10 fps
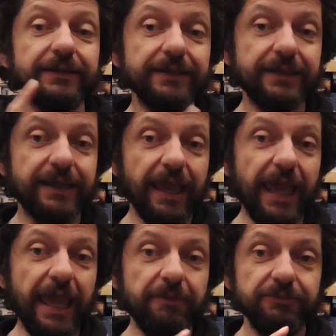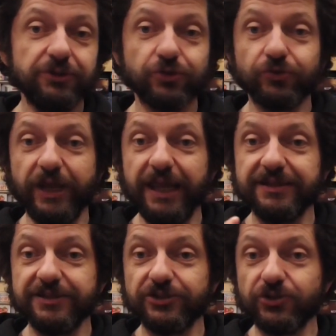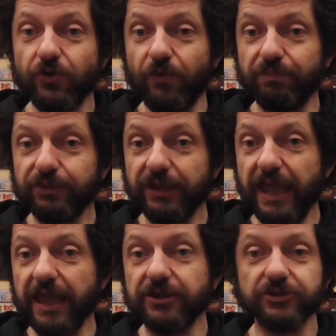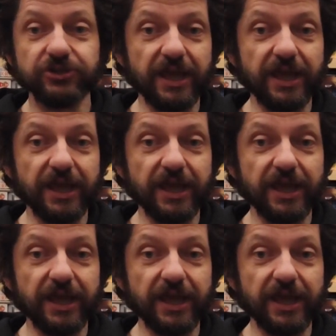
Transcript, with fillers: The game trains its own players,